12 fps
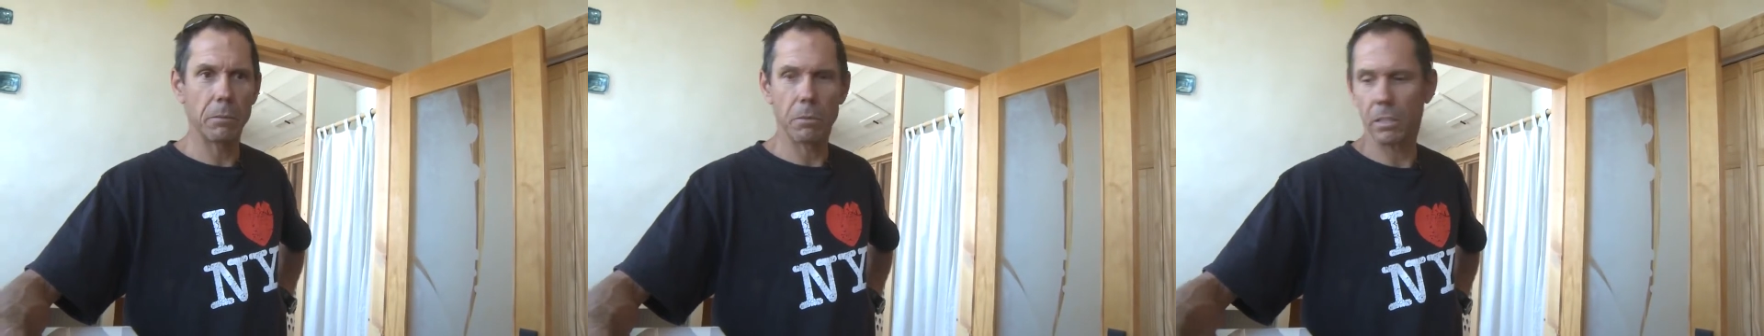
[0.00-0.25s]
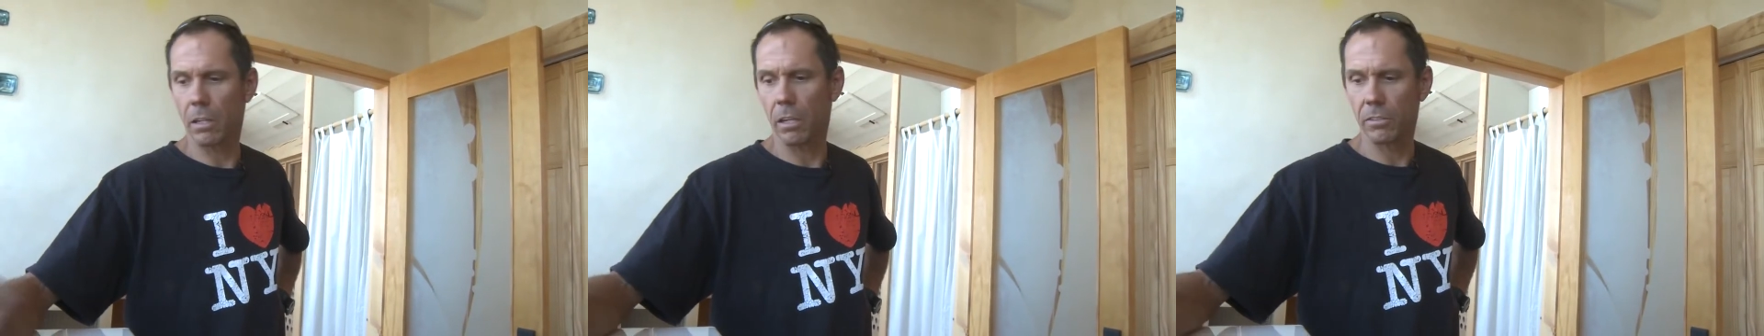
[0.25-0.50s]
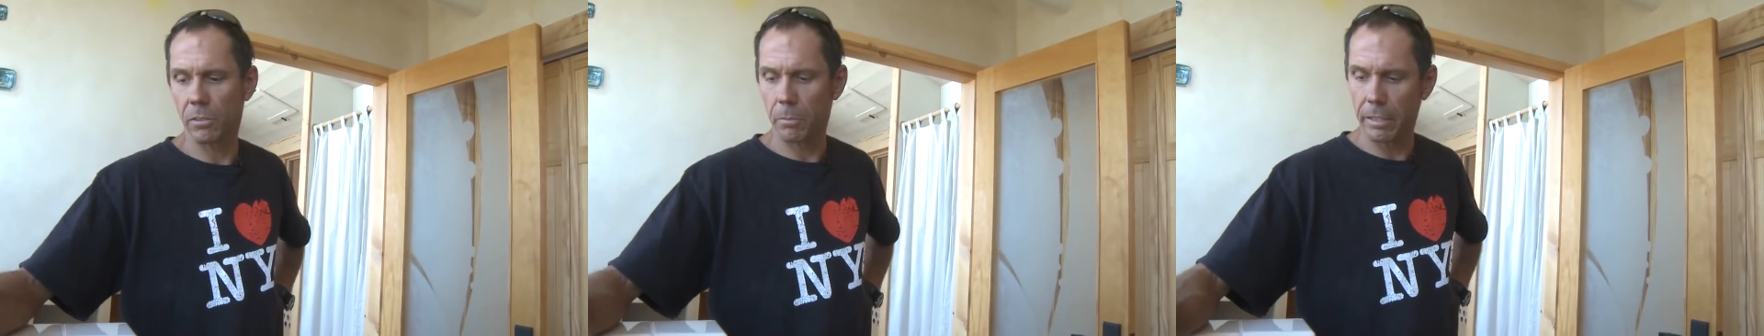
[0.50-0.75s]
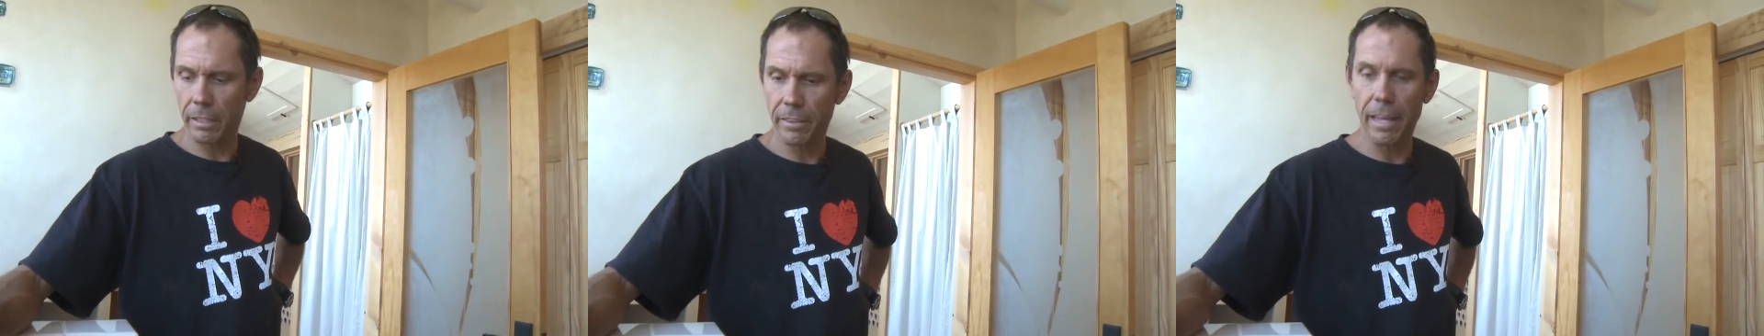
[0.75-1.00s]
It would have cost
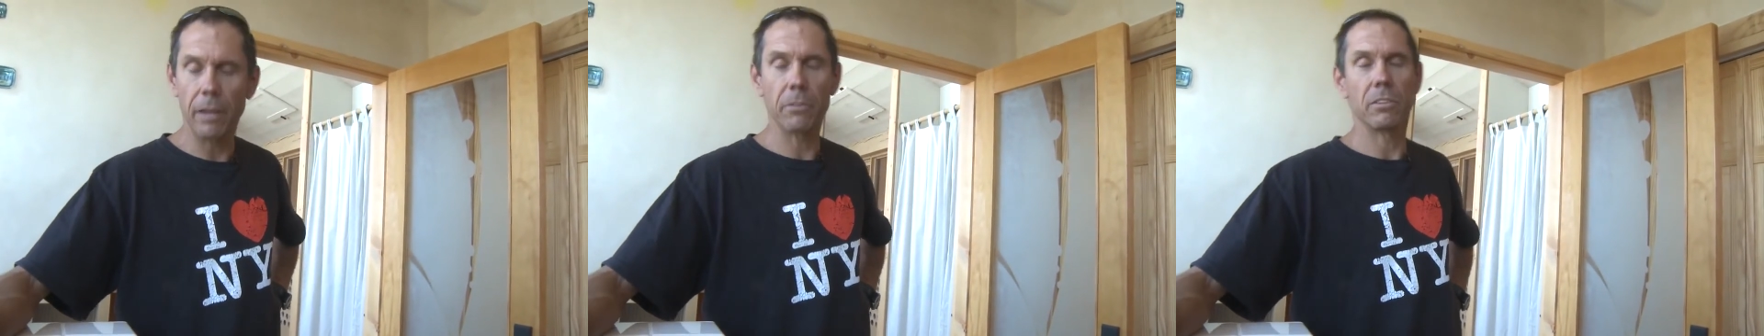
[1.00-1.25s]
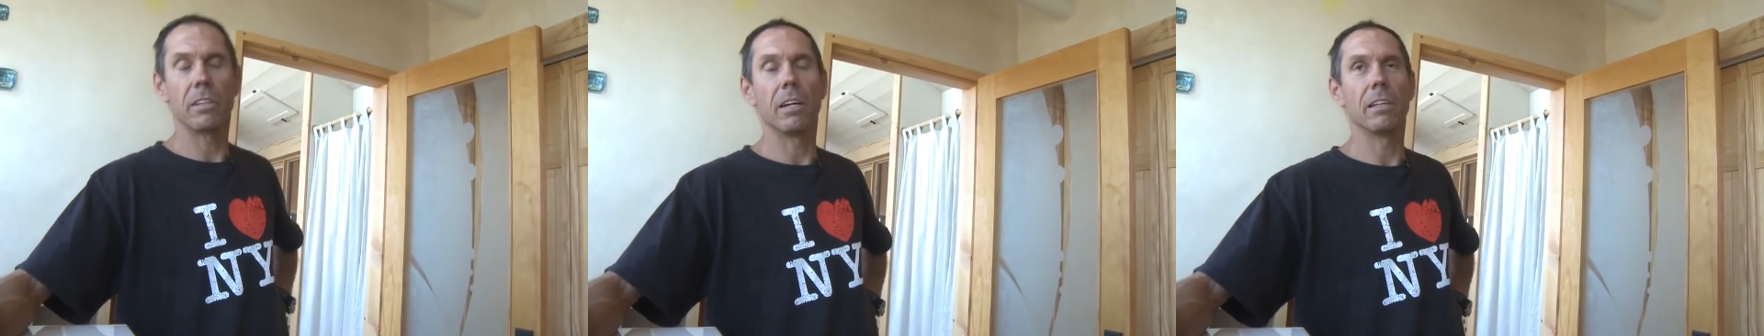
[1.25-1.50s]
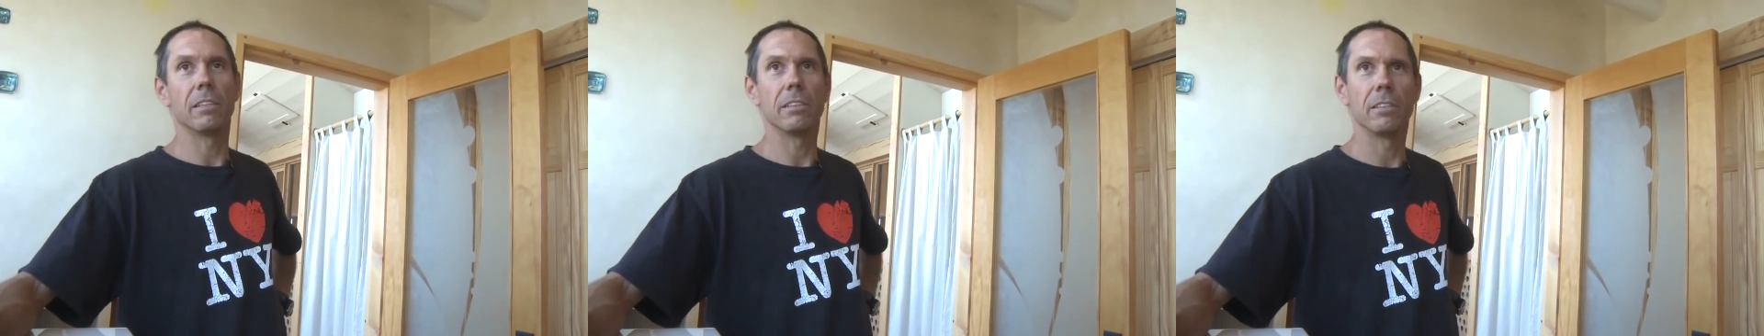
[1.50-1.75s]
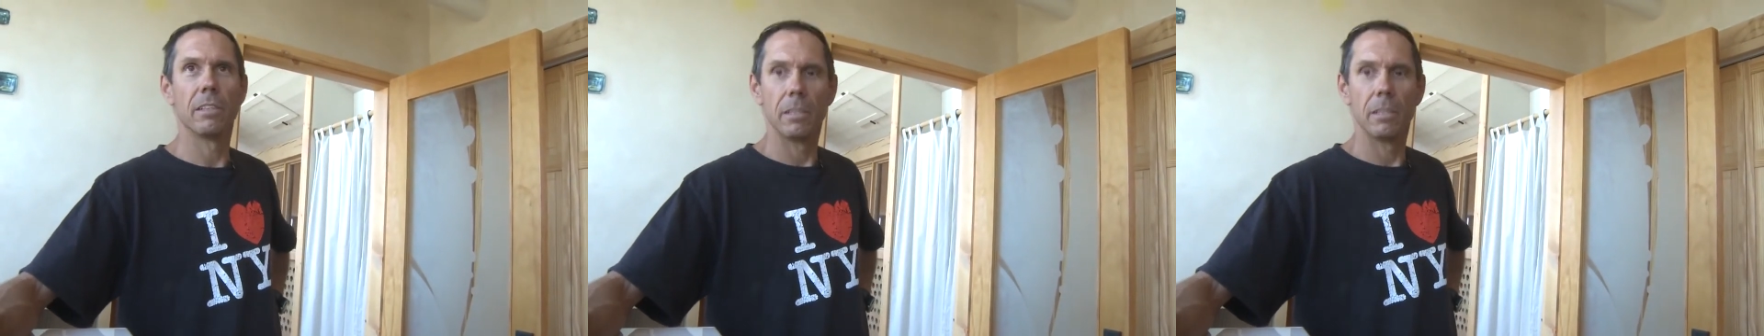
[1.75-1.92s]
somebody $1,000,